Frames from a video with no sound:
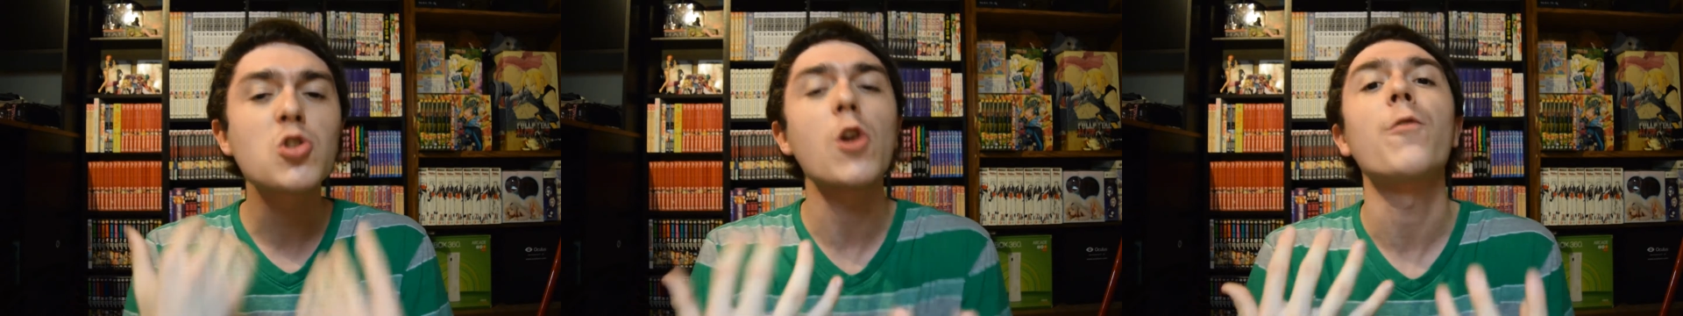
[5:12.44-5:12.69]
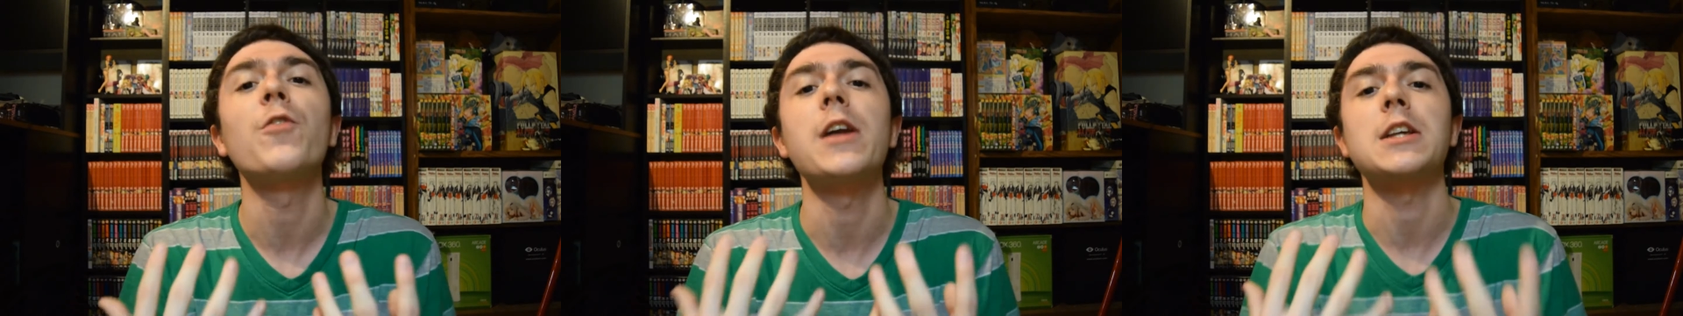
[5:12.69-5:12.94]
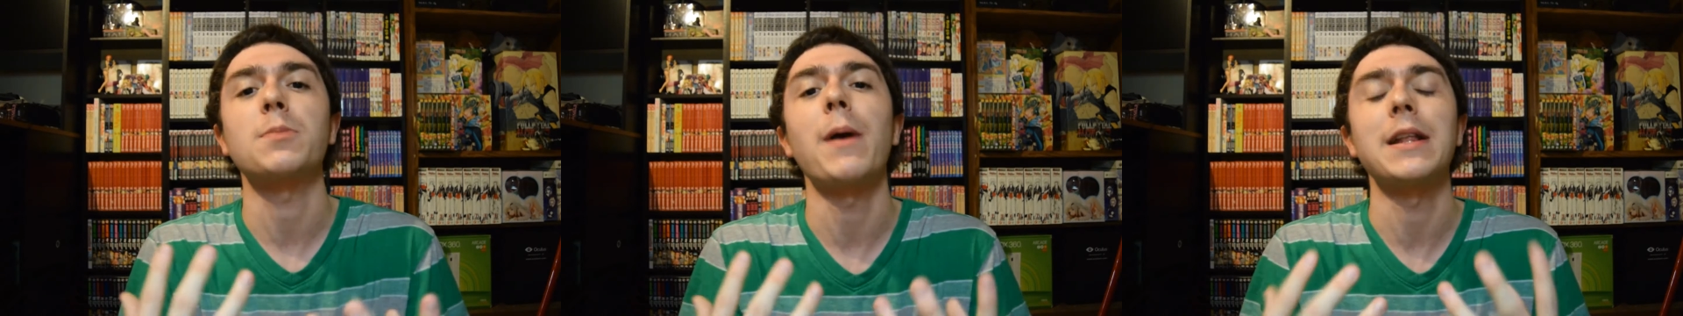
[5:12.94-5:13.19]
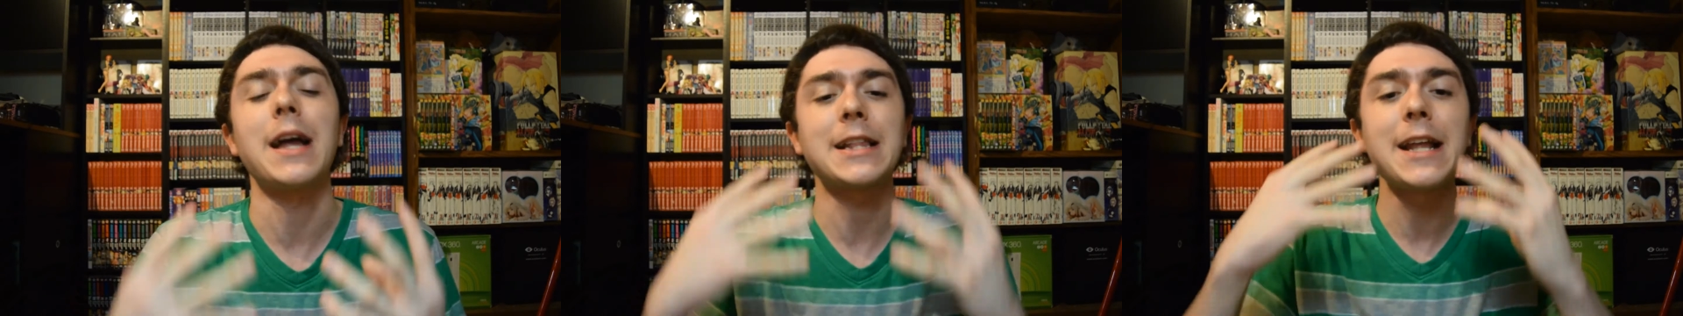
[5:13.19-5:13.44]
truthfully
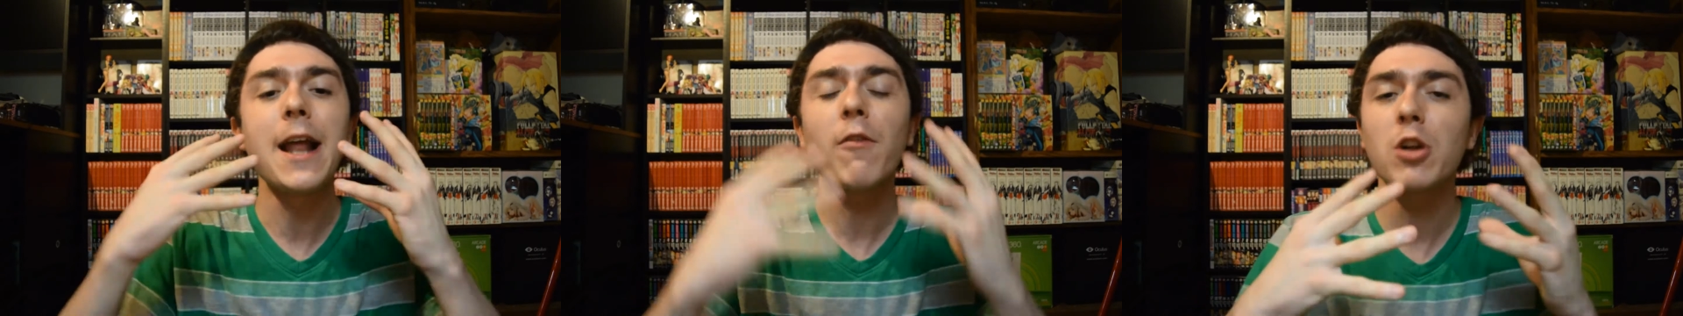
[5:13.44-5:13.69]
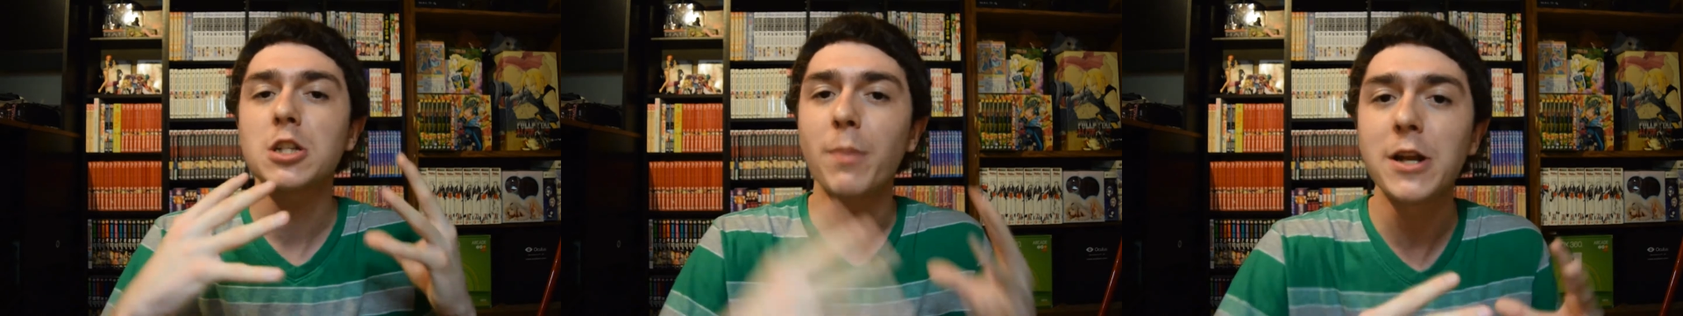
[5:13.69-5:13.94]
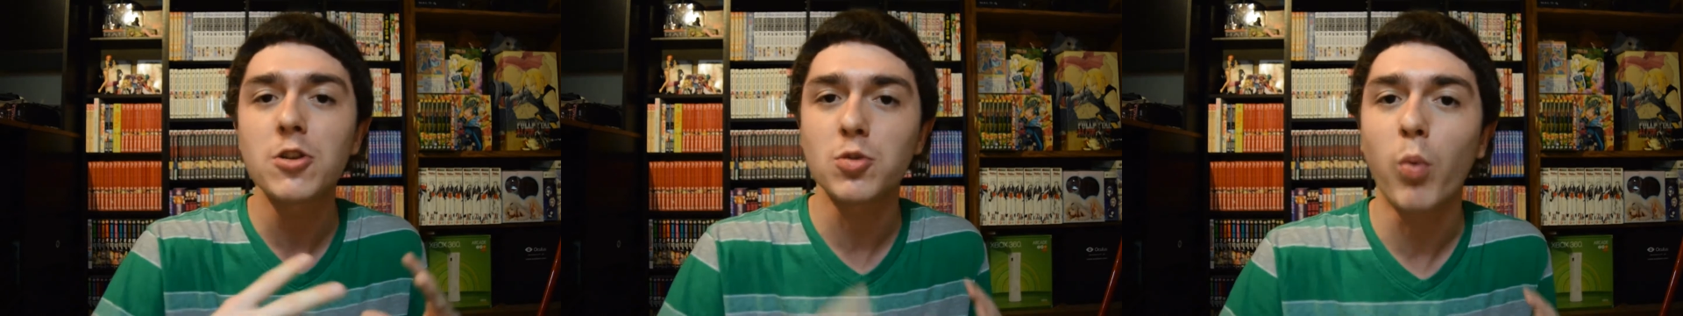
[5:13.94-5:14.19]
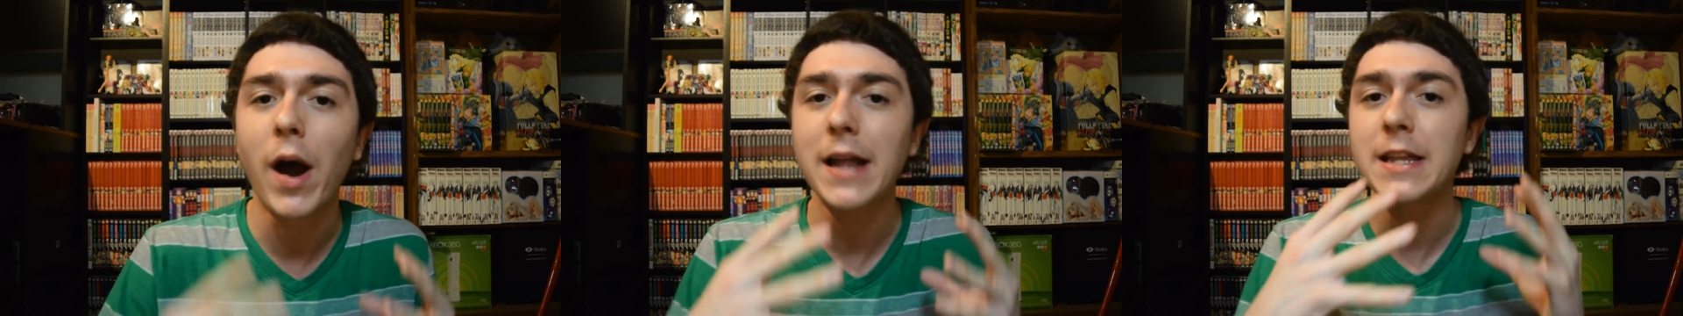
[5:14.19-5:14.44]
explained. Like, they never explained
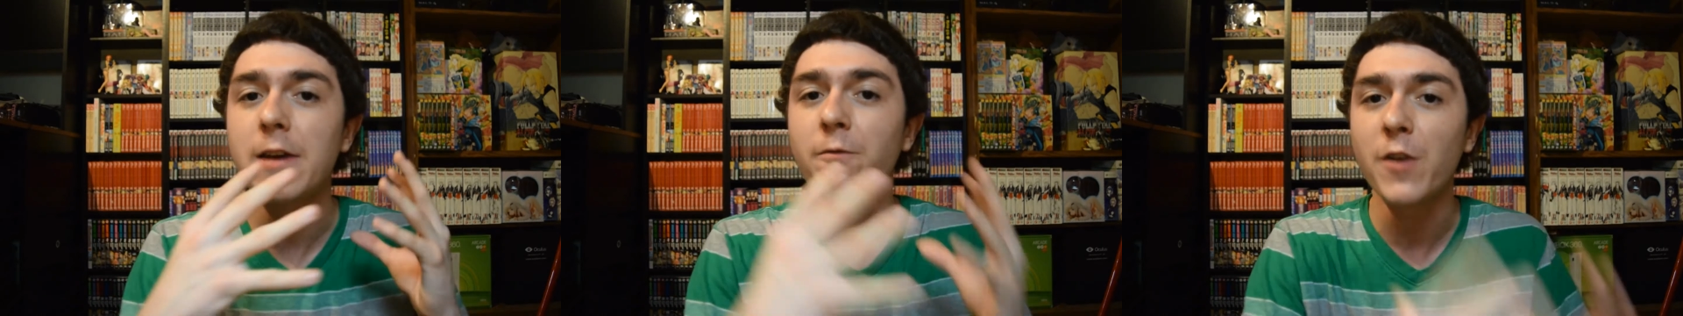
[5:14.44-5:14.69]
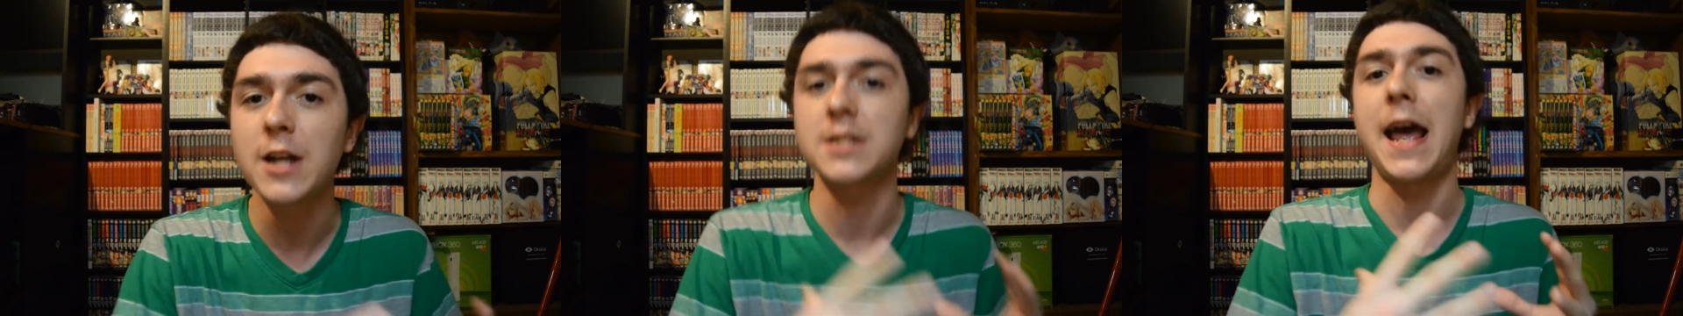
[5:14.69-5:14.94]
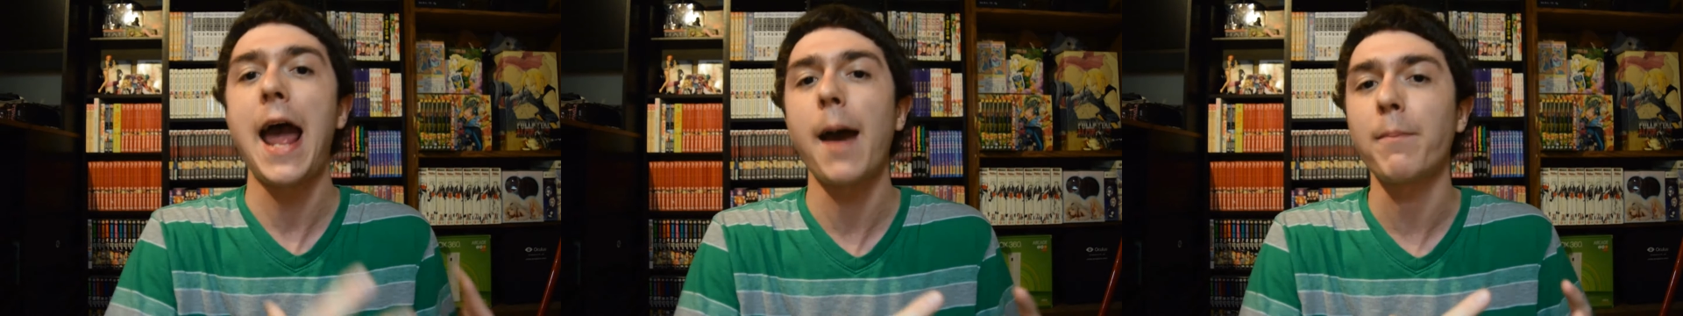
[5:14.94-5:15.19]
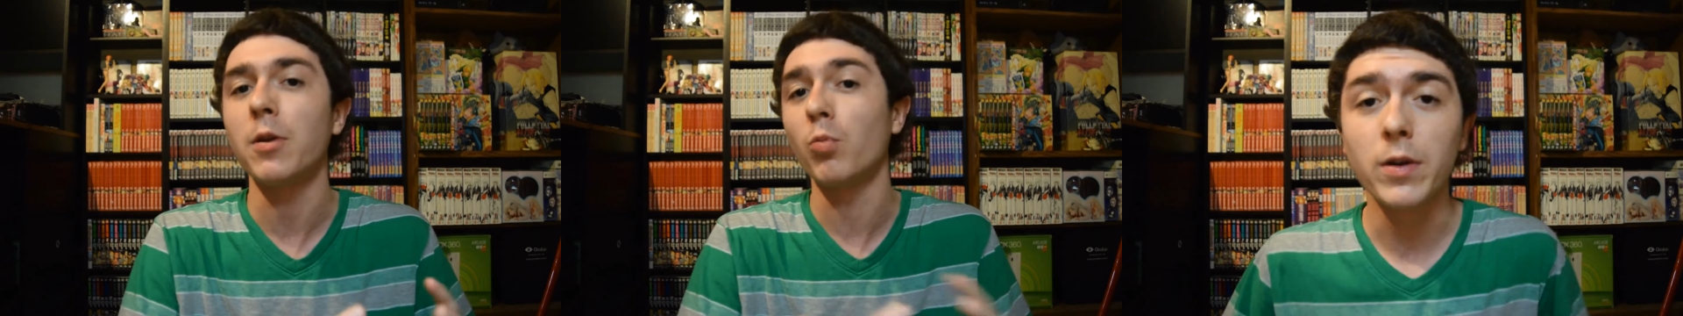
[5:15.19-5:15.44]
us why the events
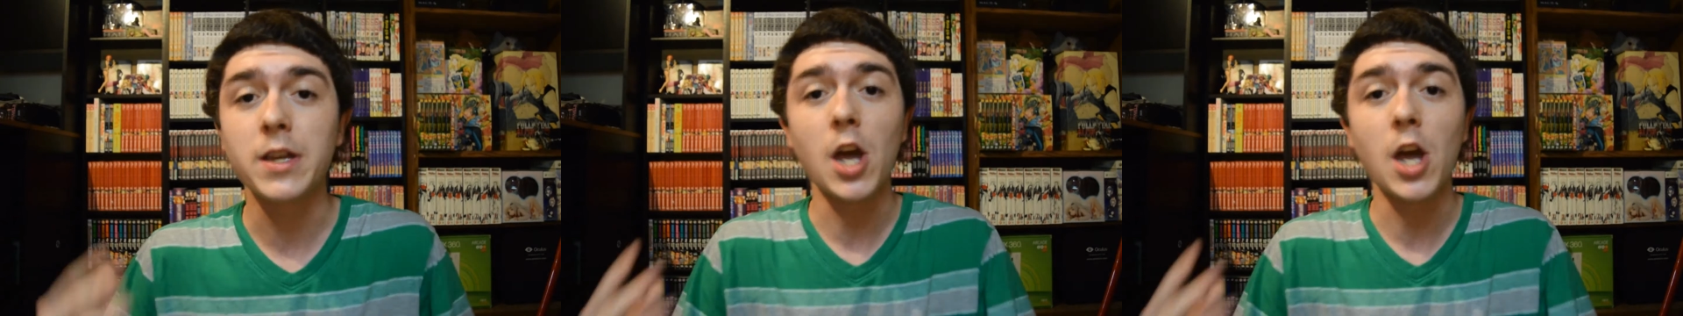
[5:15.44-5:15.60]
happened with